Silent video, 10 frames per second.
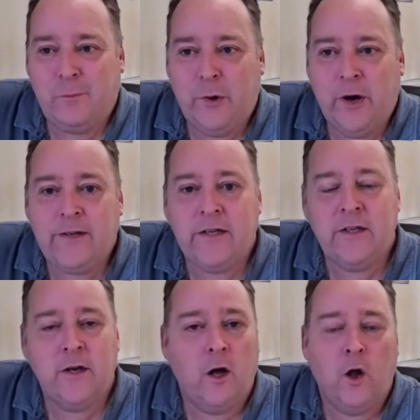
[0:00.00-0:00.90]
that
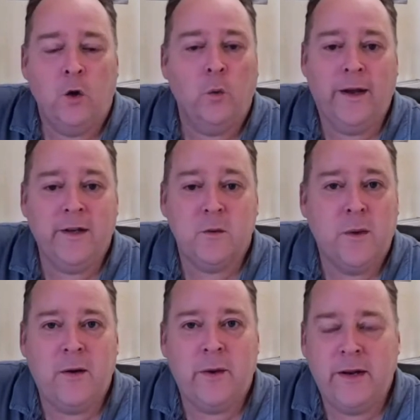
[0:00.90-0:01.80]
price is not
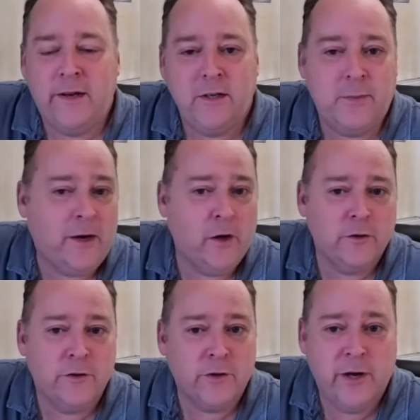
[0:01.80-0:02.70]
always where we need
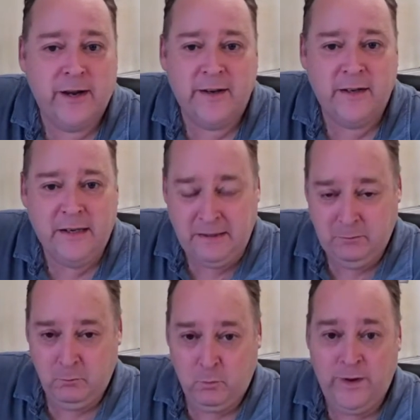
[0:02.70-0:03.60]
to be concentrating.